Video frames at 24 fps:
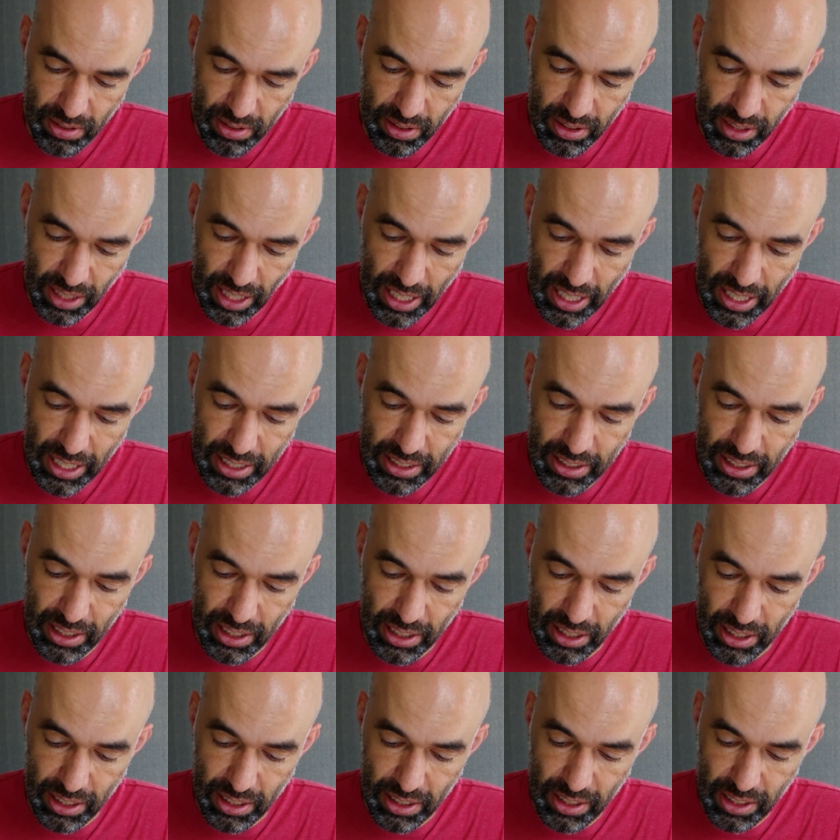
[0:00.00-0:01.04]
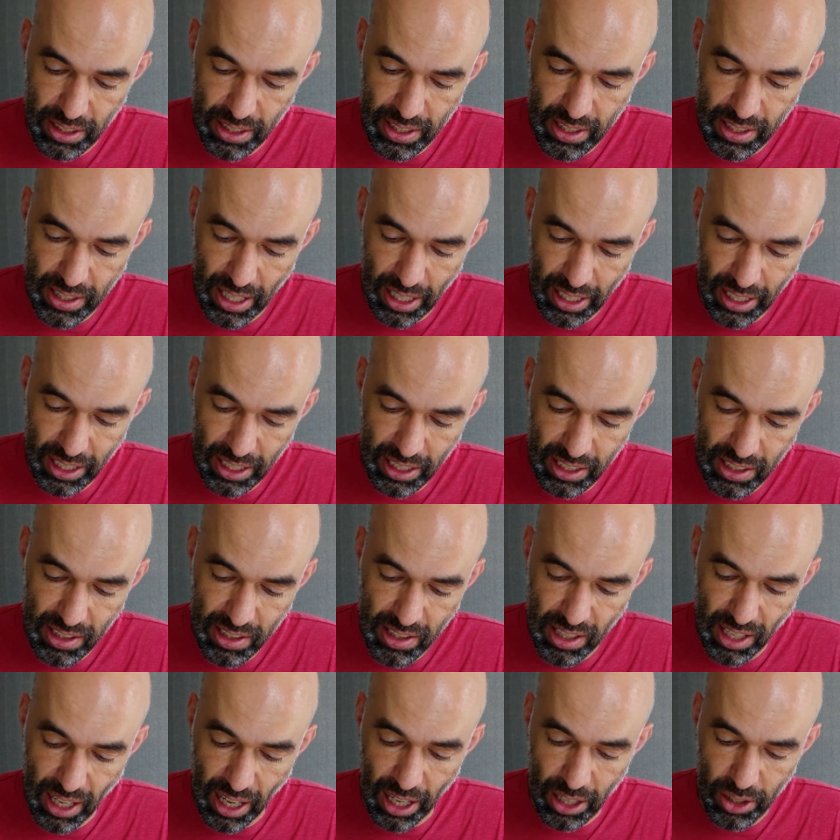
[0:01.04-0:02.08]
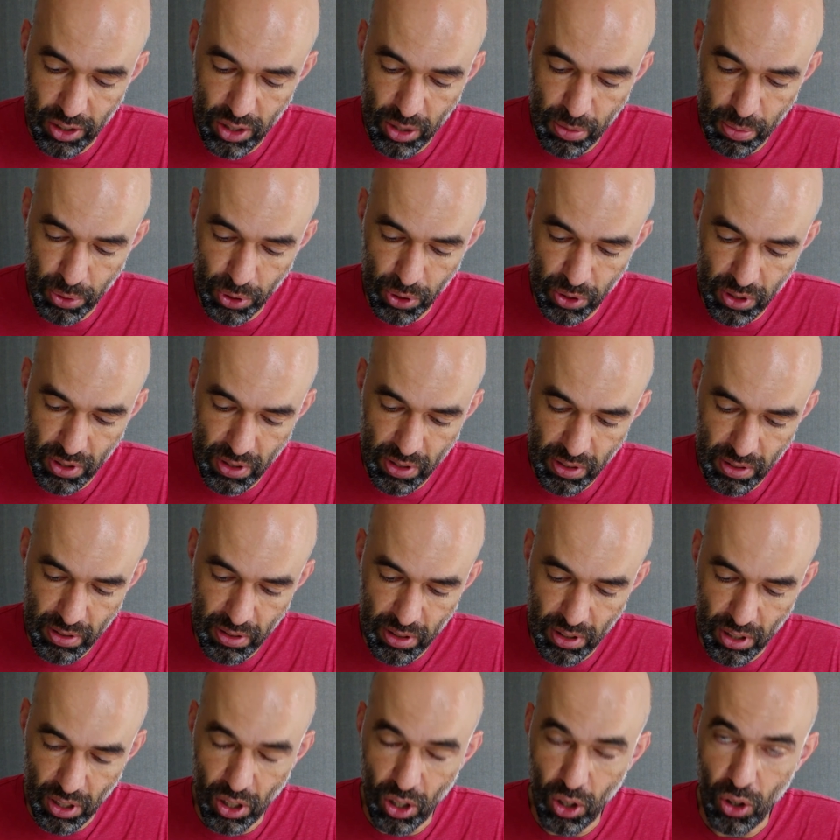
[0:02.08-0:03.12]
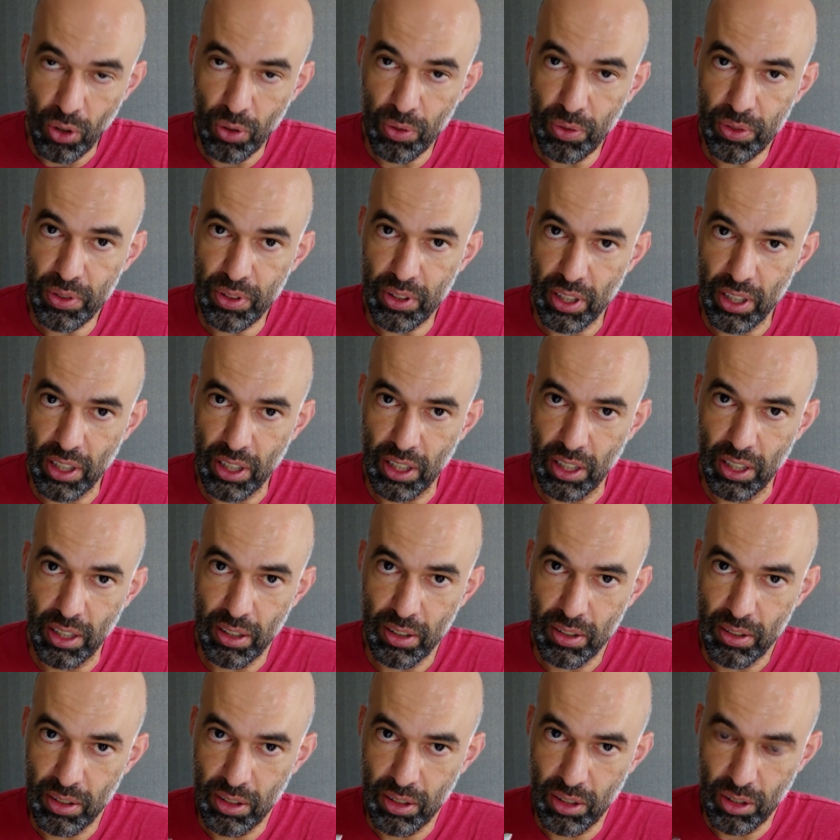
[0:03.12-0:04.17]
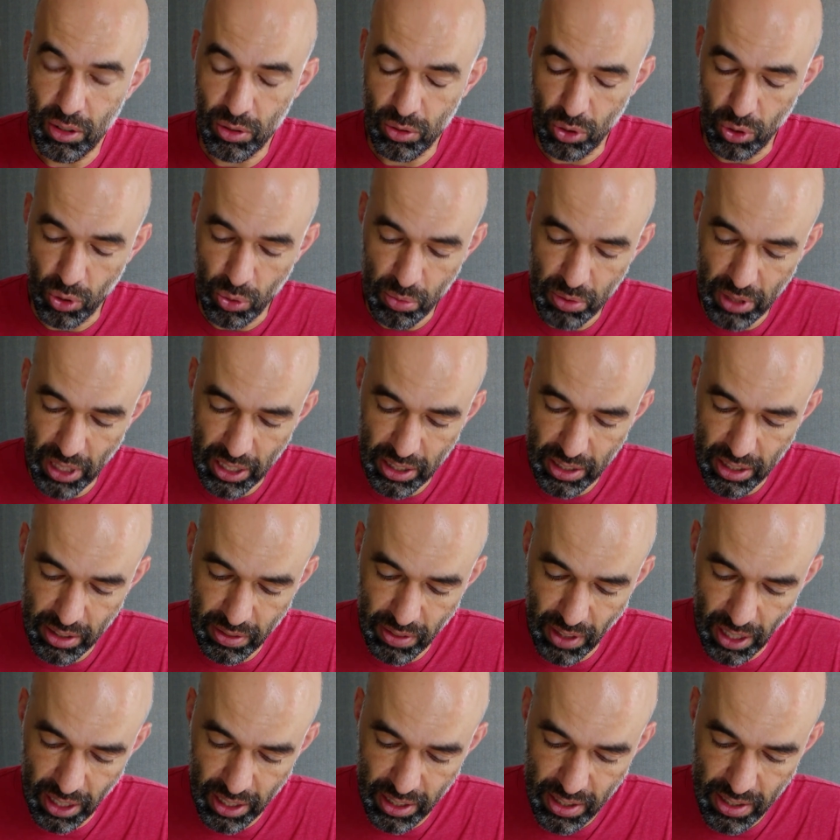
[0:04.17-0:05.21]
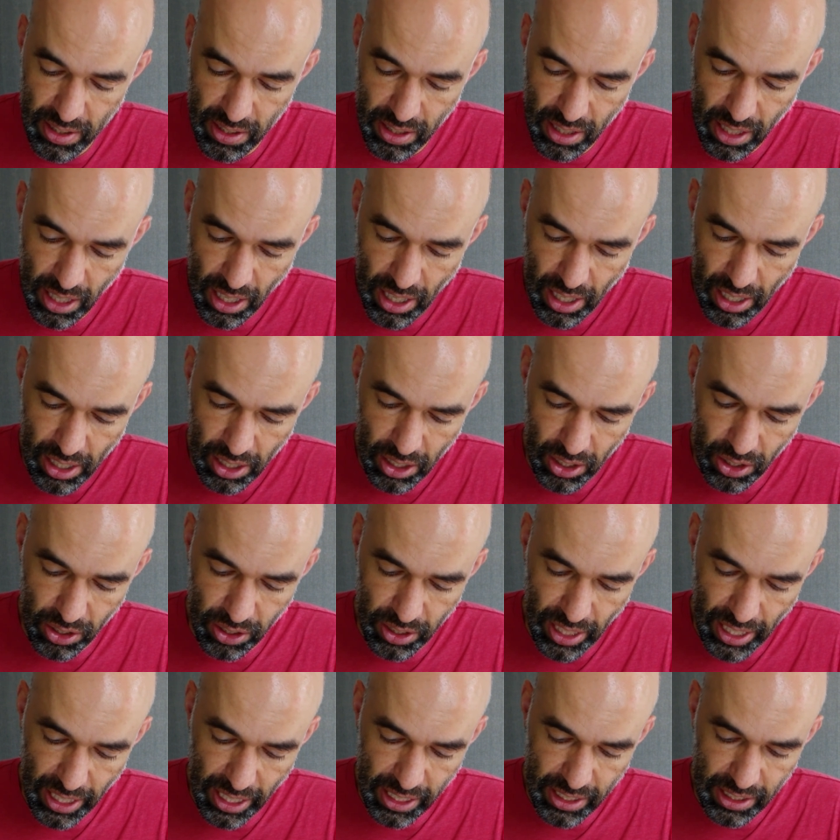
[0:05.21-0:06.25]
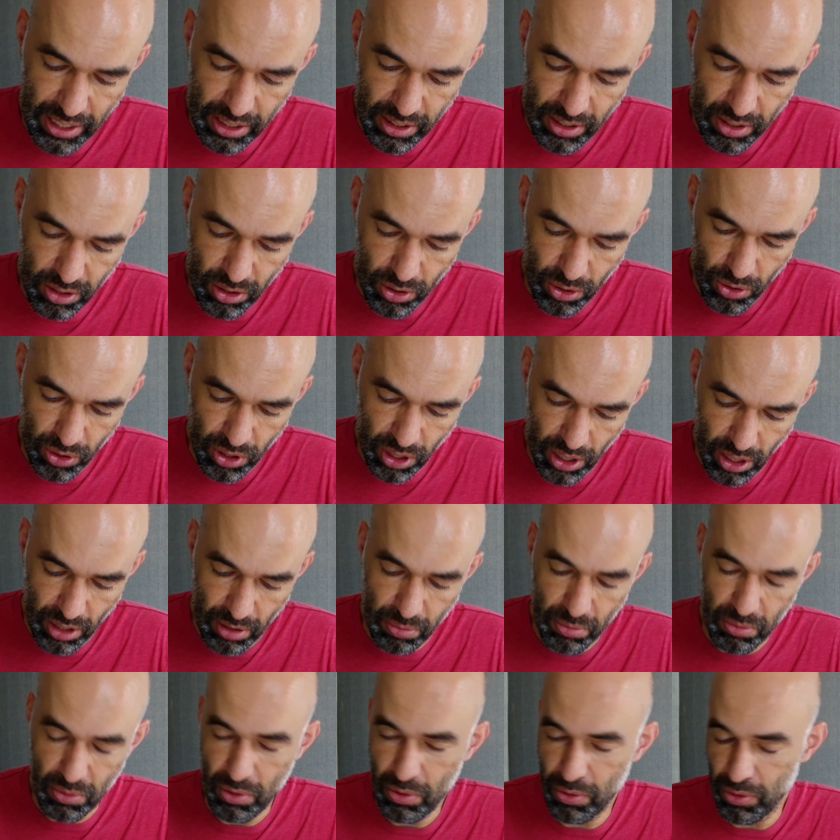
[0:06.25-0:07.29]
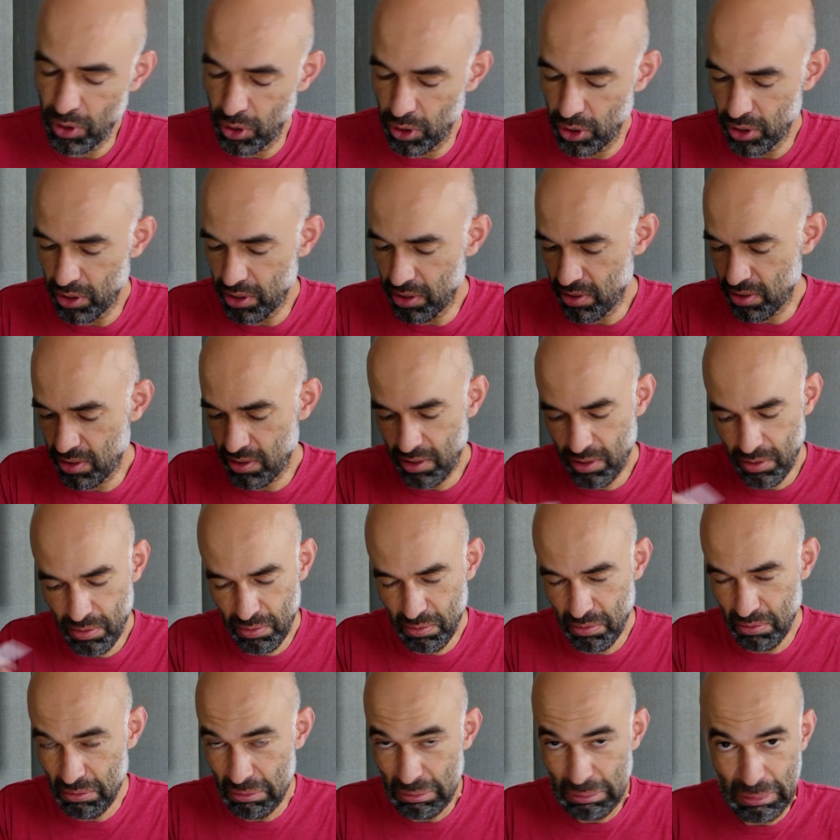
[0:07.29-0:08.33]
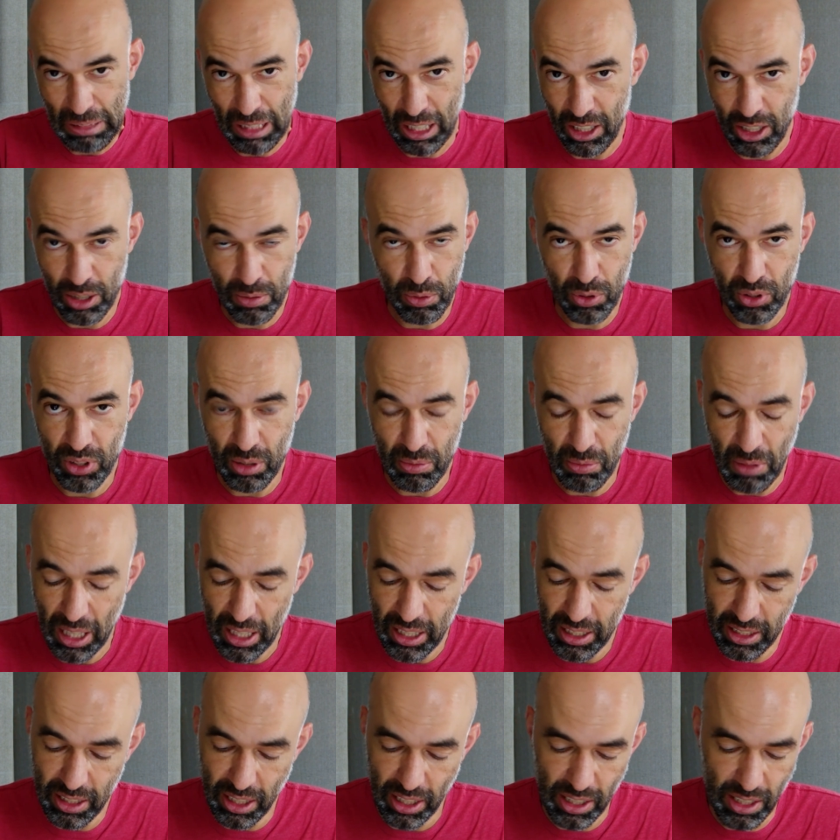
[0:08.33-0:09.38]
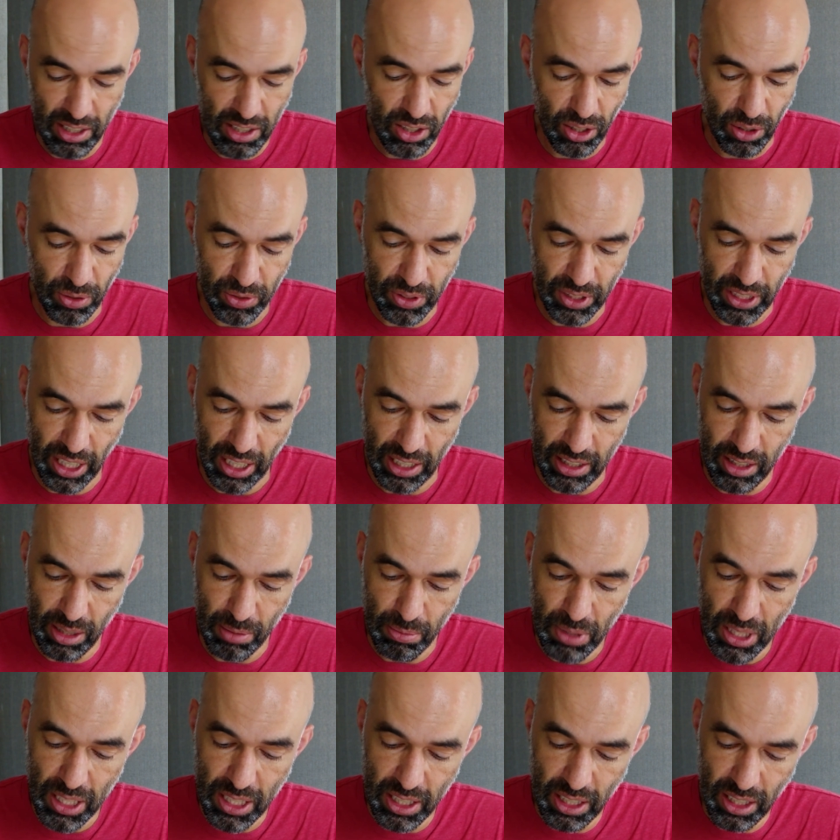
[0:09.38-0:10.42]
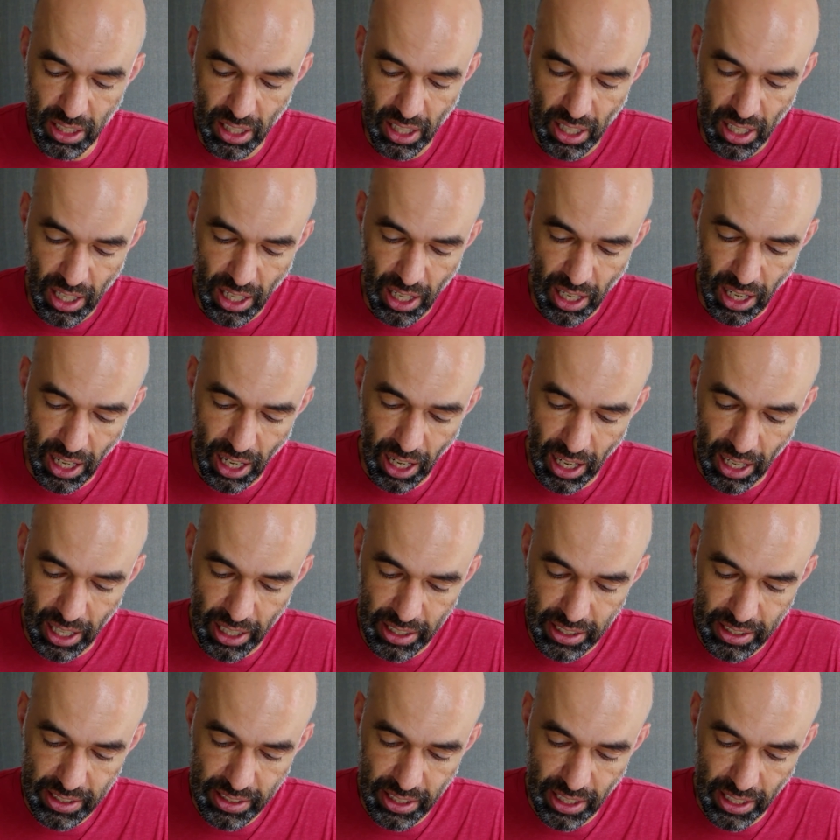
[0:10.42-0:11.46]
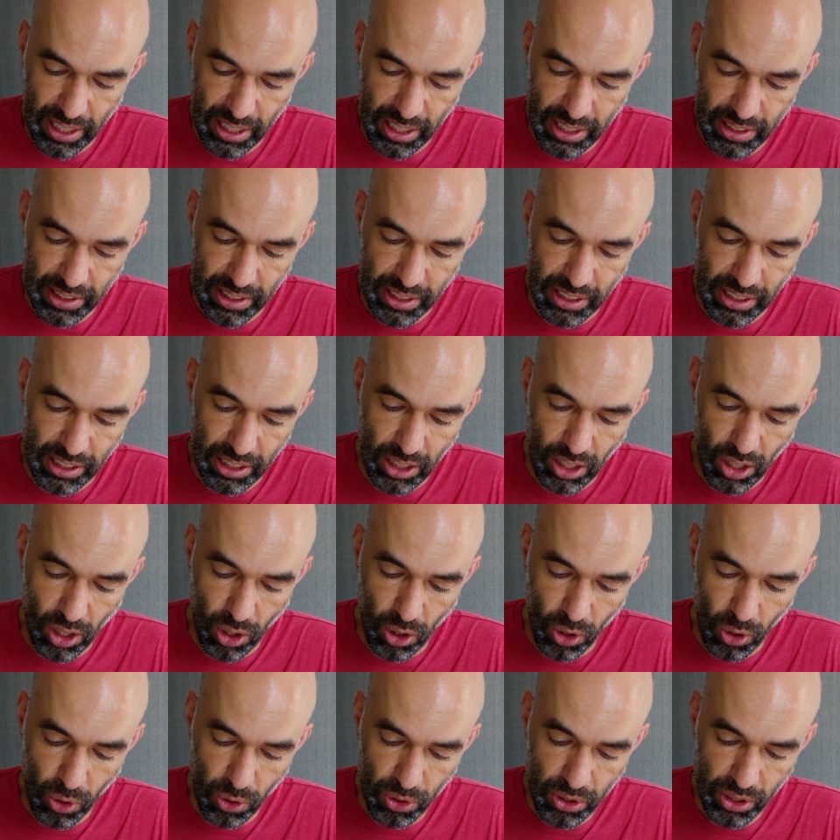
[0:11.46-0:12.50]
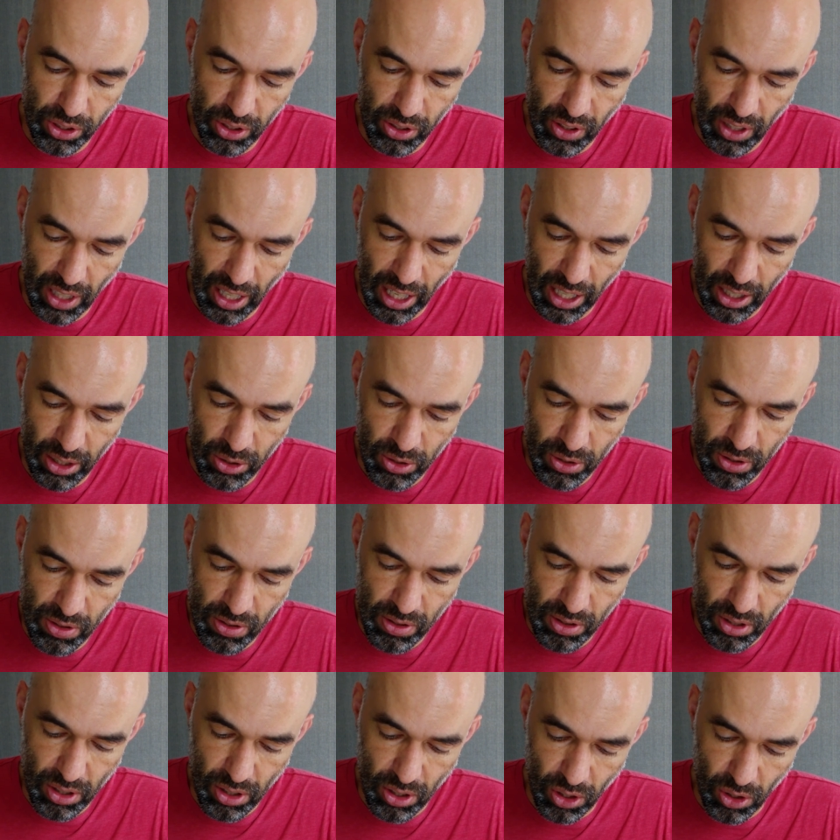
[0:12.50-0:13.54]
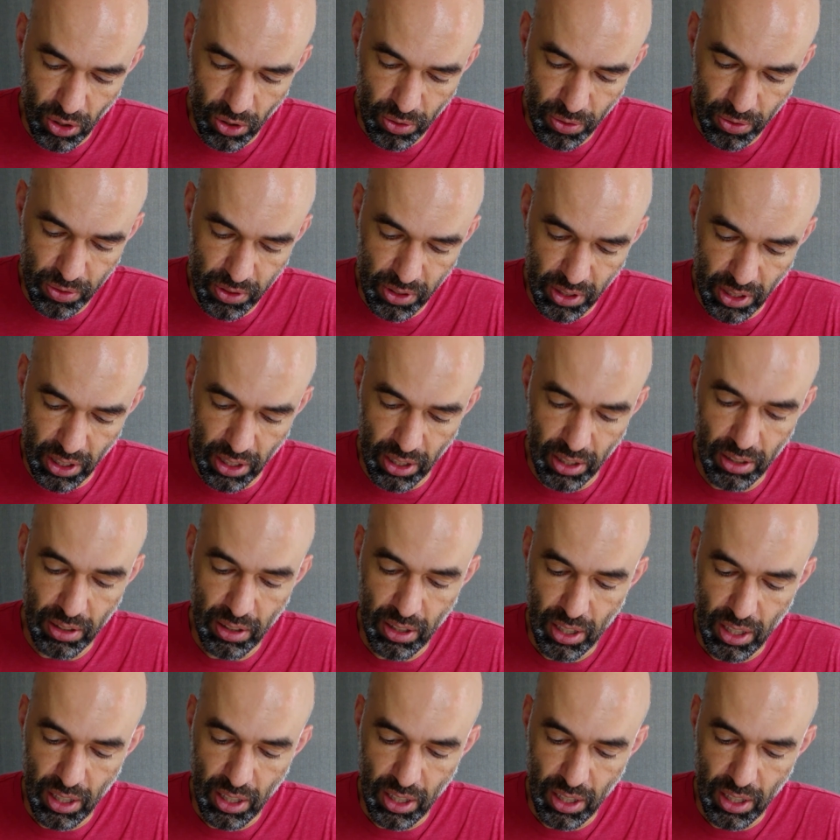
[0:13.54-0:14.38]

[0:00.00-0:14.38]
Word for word: take the second output of the room kit device, connect it to the first output, in my case, of the ATEM Mini. I take the audio out of the